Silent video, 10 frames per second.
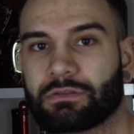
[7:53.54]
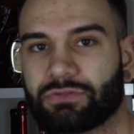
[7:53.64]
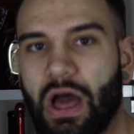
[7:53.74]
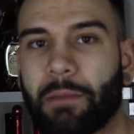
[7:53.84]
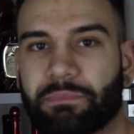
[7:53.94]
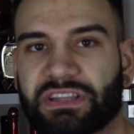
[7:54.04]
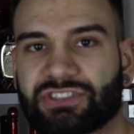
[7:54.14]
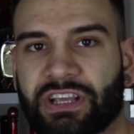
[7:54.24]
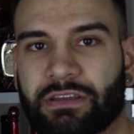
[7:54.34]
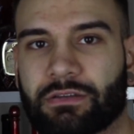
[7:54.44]
not
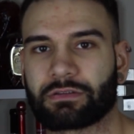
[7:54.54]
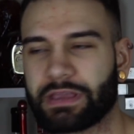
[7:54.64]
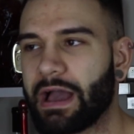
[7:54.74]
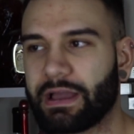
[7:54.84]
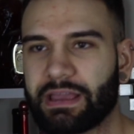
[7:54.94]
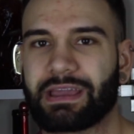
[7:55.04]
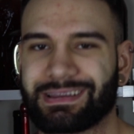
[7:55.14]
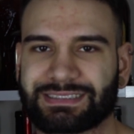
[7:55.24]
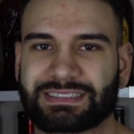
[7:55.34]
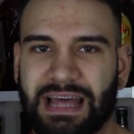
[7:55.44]
binging. Yeah,
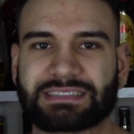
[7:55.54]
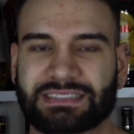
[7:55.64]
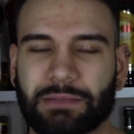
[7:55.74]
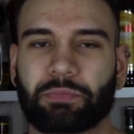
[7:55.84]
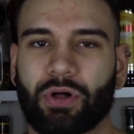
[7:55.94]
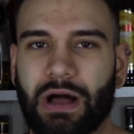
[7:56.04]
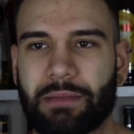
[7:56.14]
it's that simple.